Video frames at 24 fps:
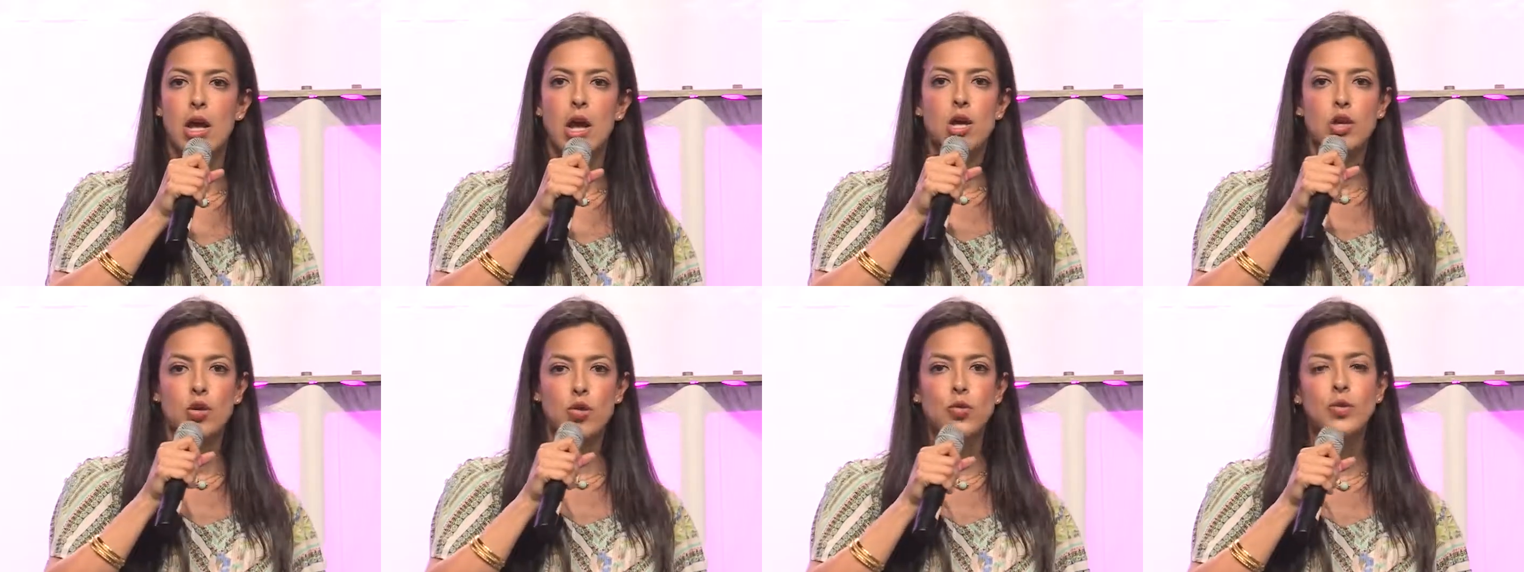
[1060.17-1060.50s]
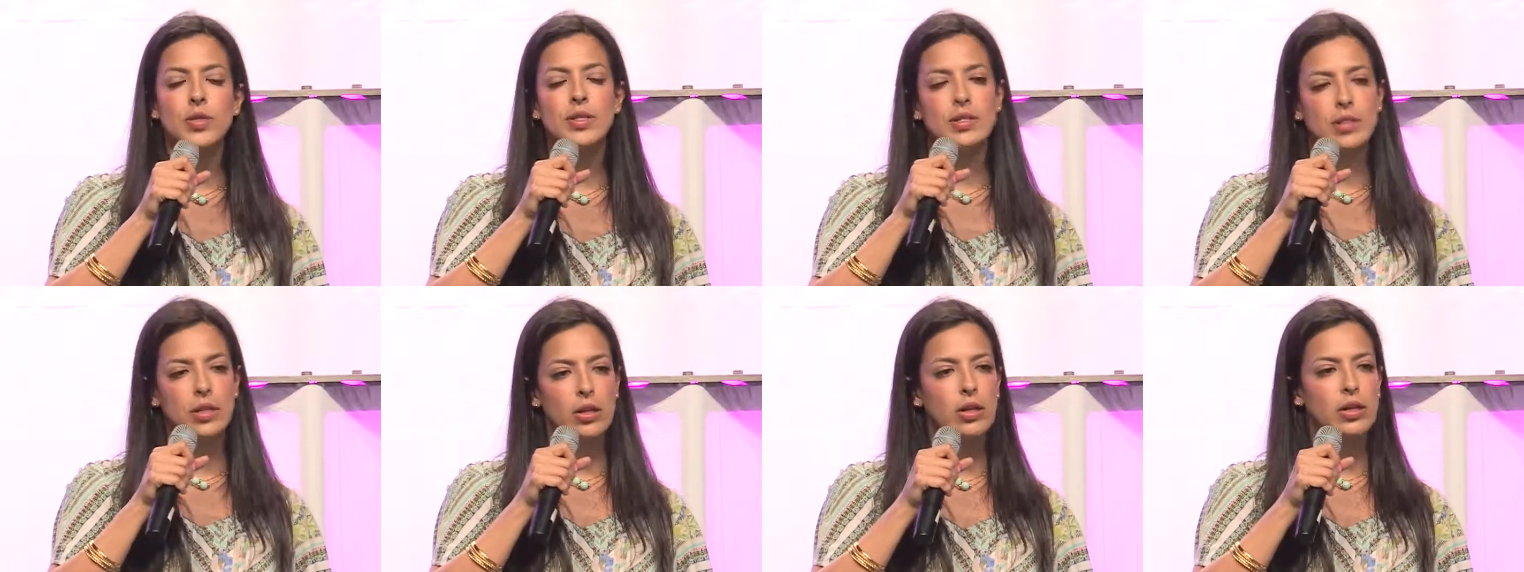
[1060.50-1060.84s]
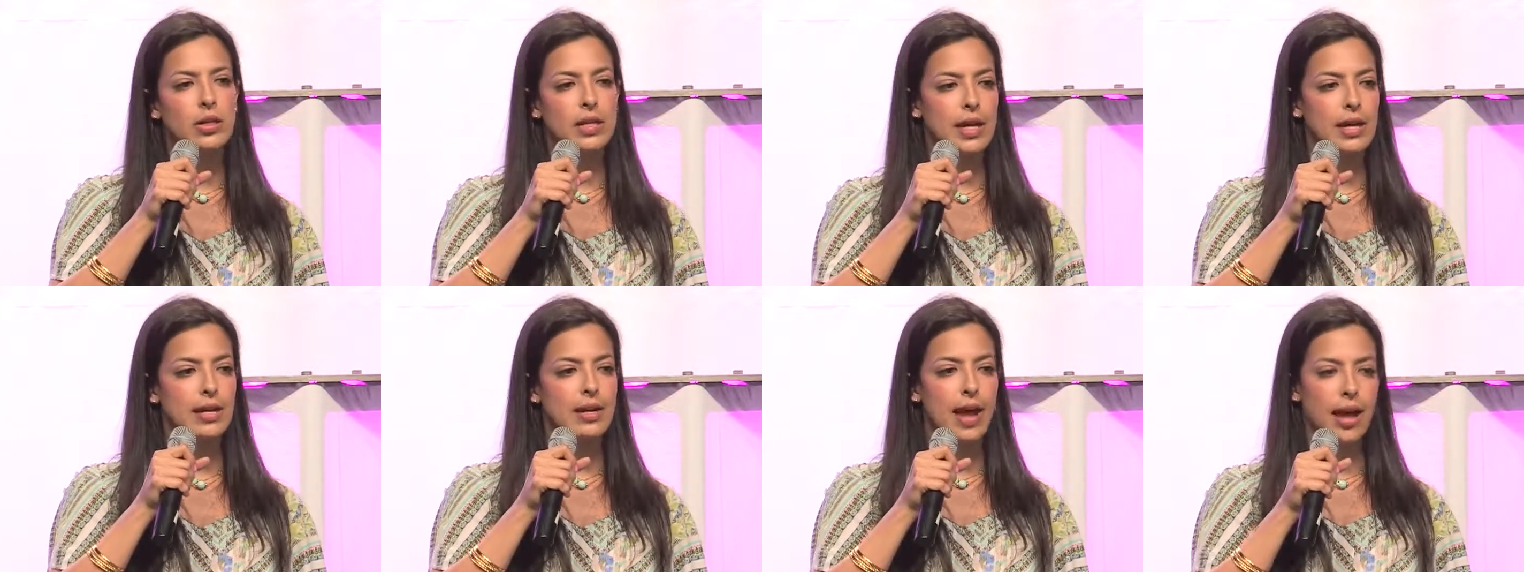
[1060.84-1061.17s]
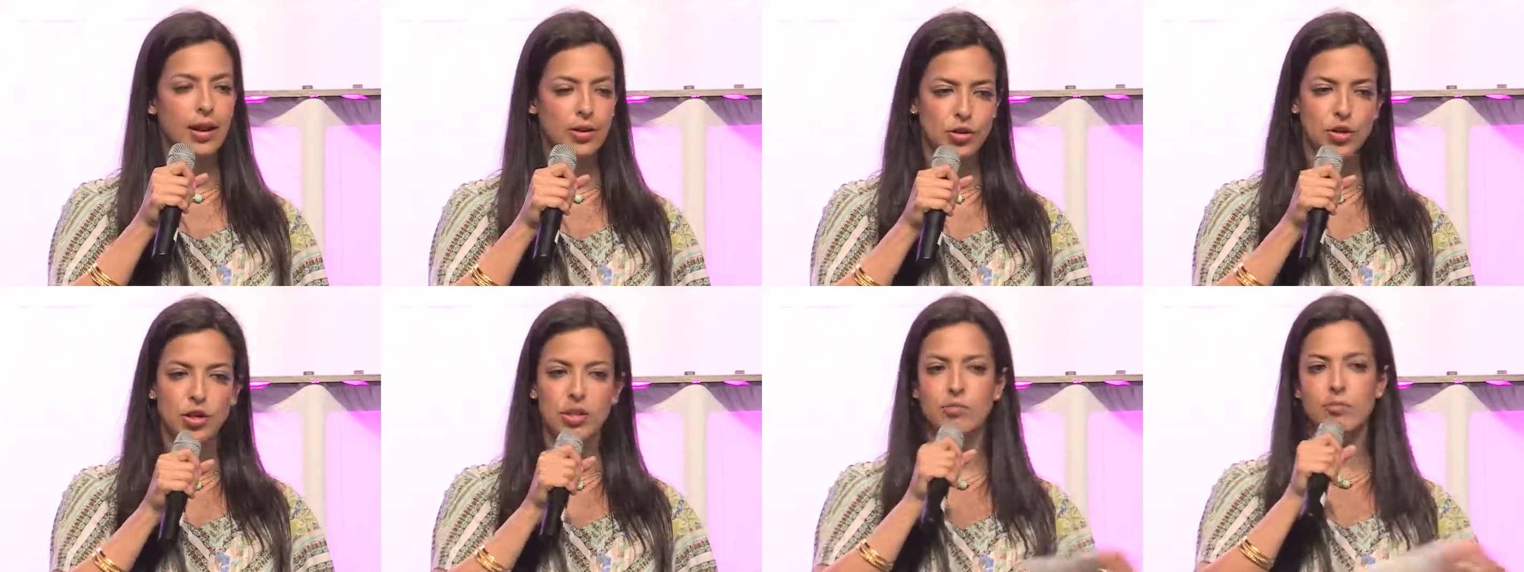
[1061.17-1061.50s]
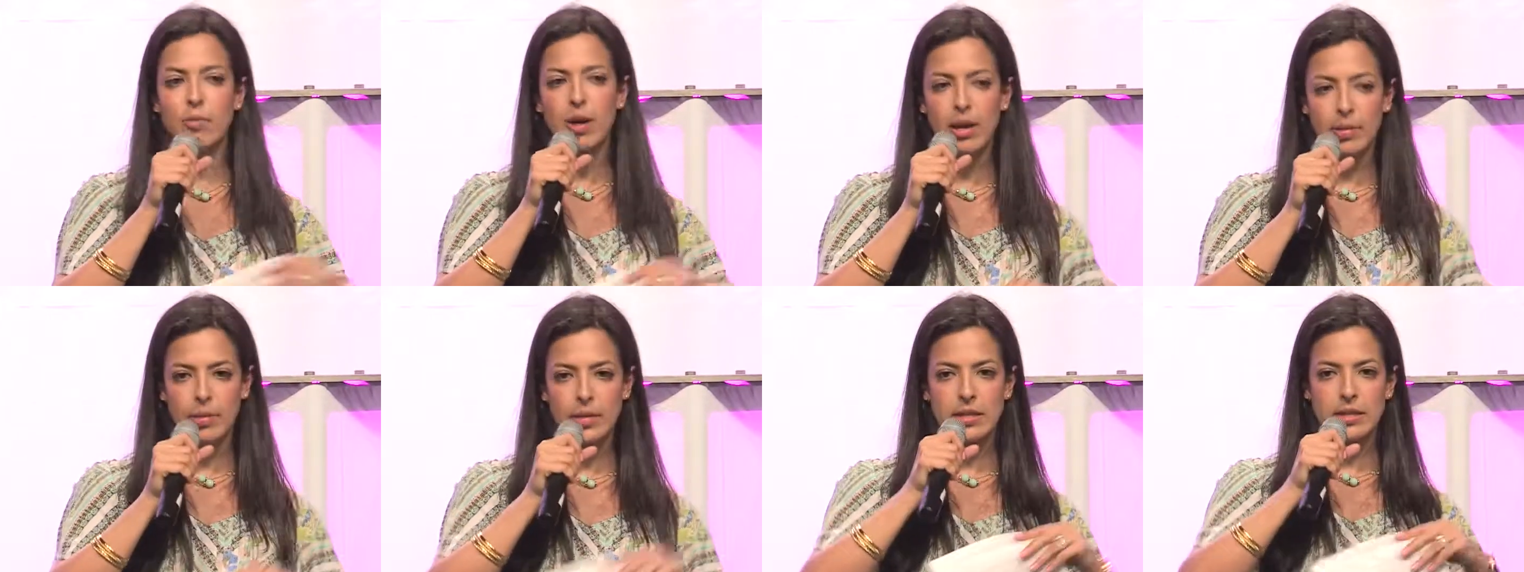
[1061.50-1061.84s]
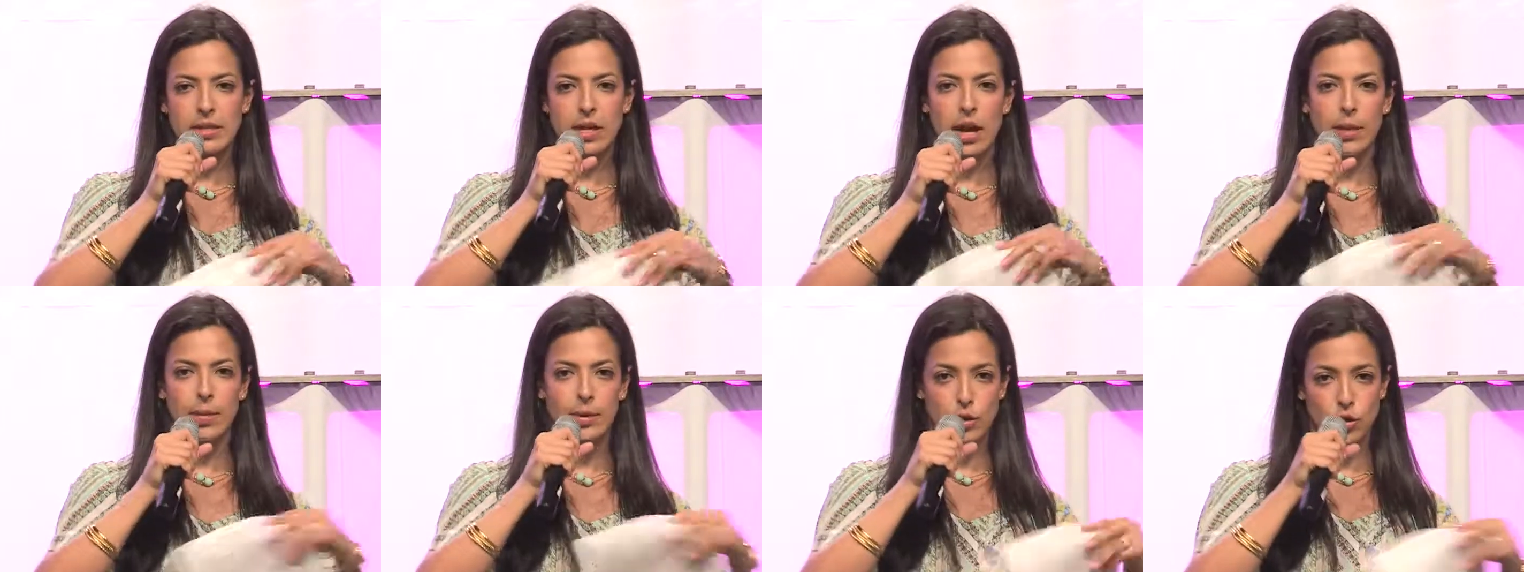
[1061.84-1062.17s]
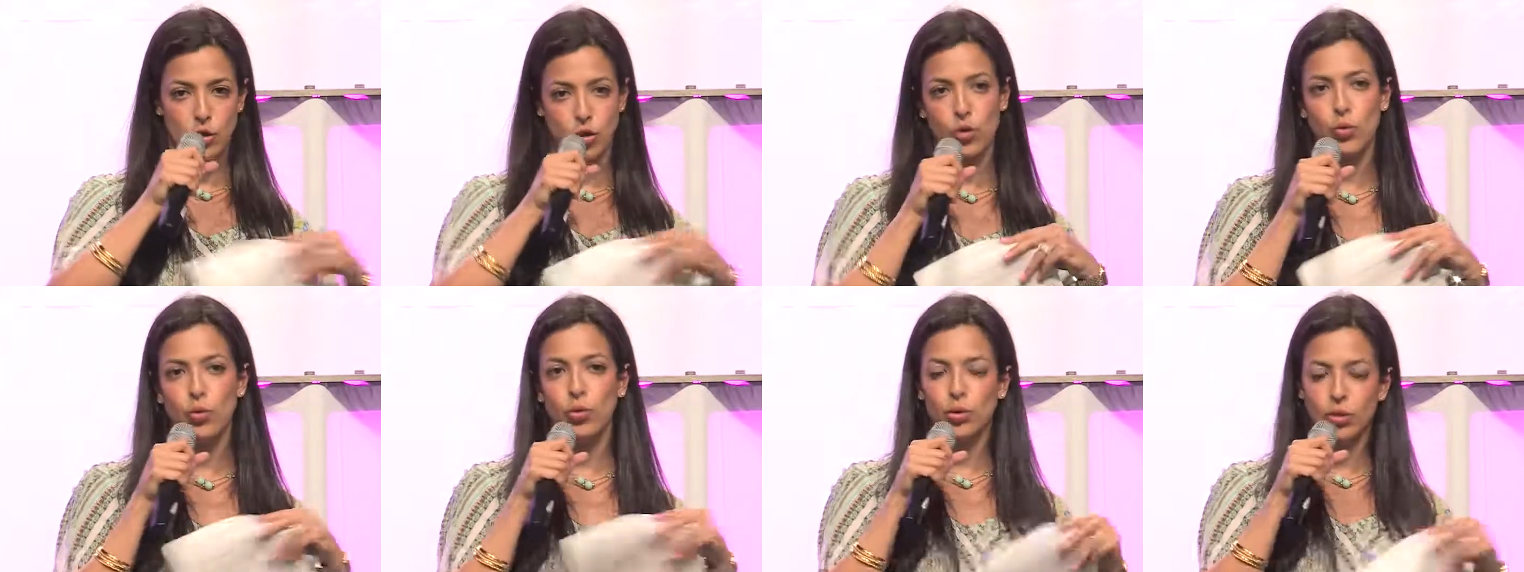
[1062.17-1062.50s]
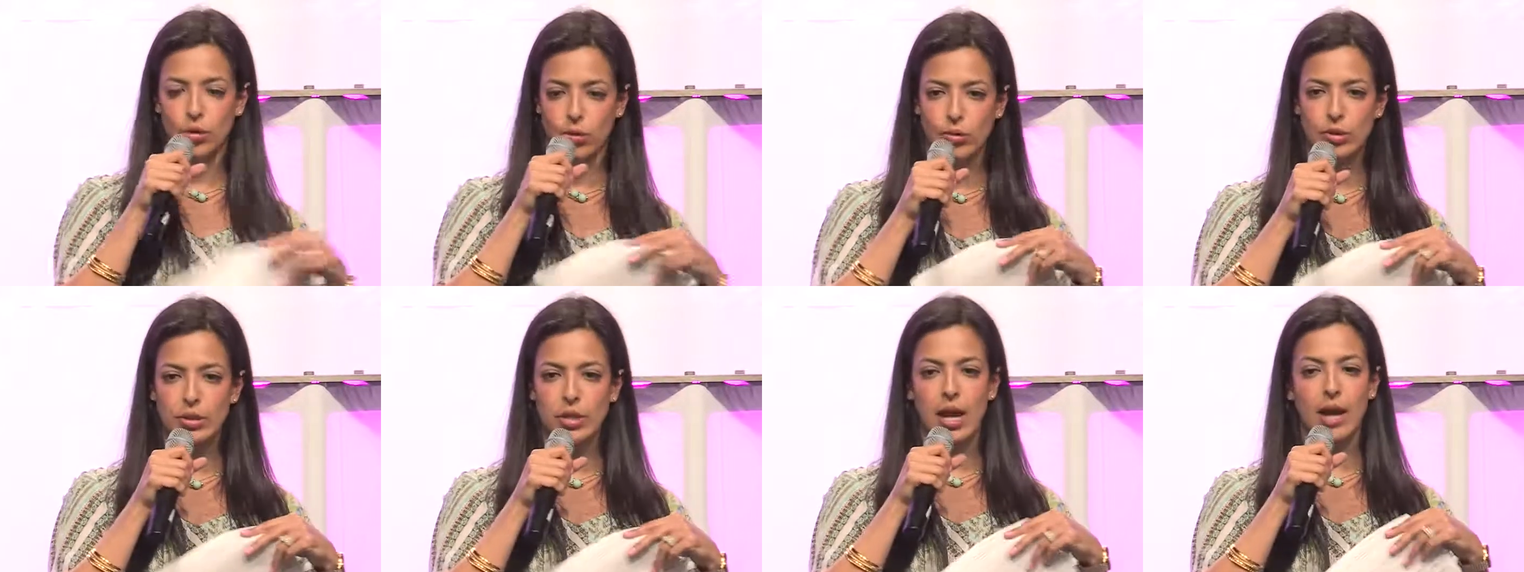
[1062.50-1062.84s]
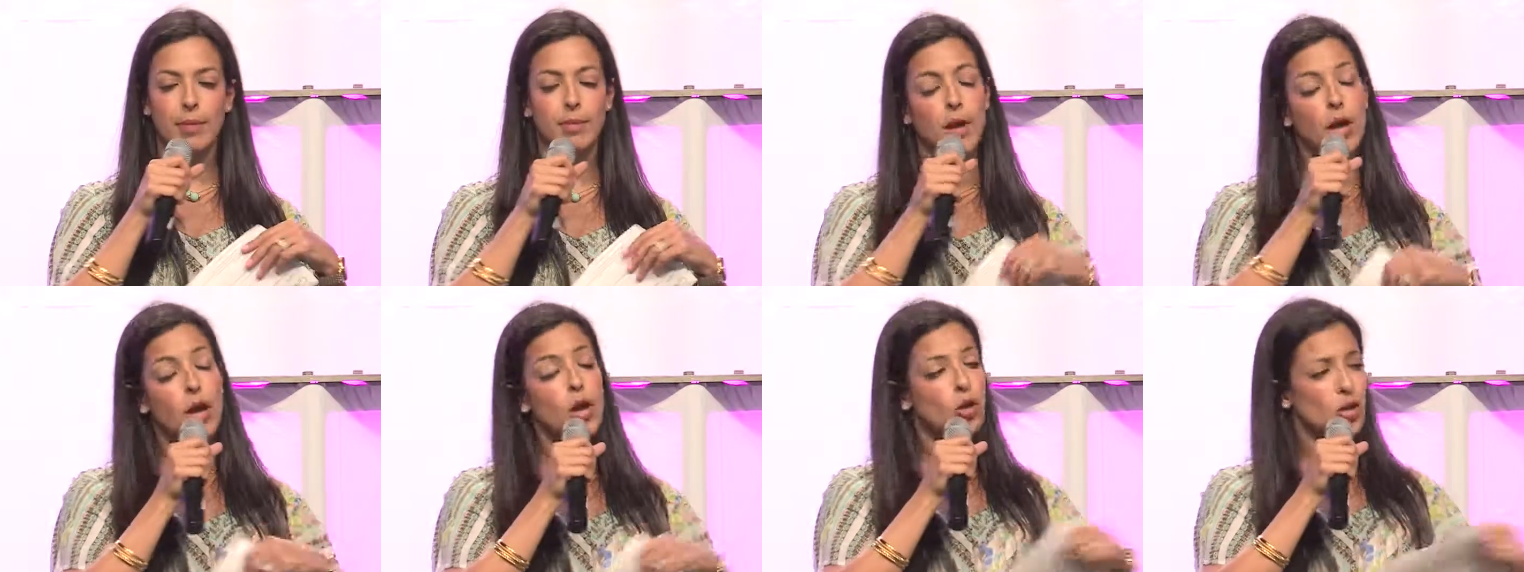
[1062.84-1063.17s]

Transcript: You still need not just mommy time and you alone time.